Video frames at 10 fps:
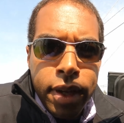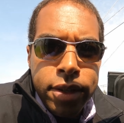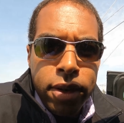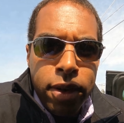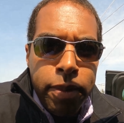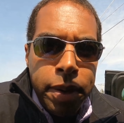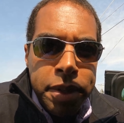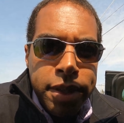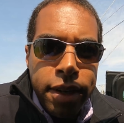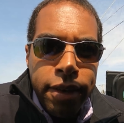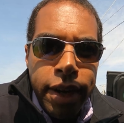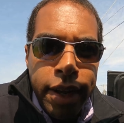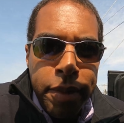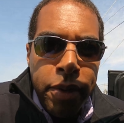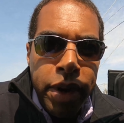Doing a little babysitting right
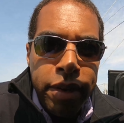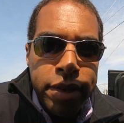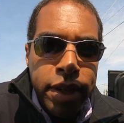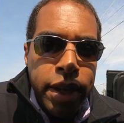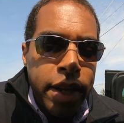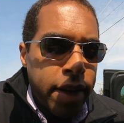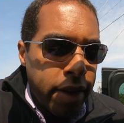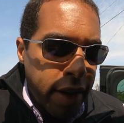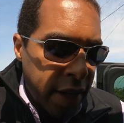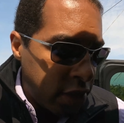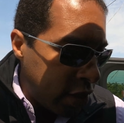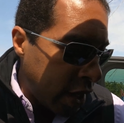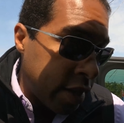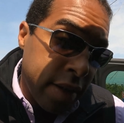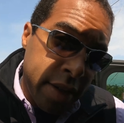now. My wife's in getting her eyes
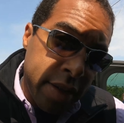checked.